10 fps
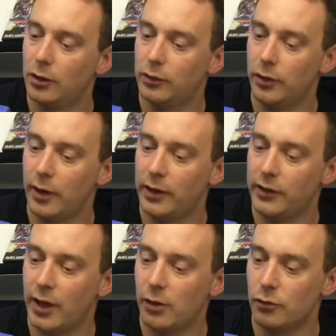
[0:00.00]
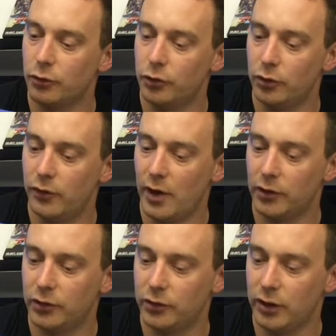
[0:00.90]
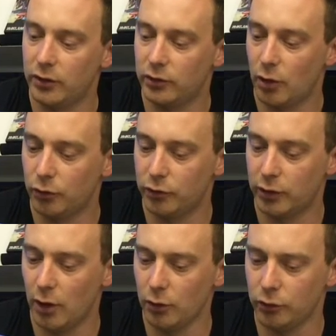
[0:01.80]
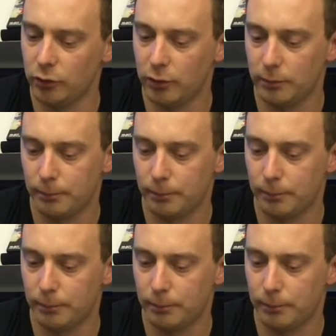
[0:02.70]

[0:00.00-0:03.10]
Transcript: So that is Outrun 2006 Coast to Coast.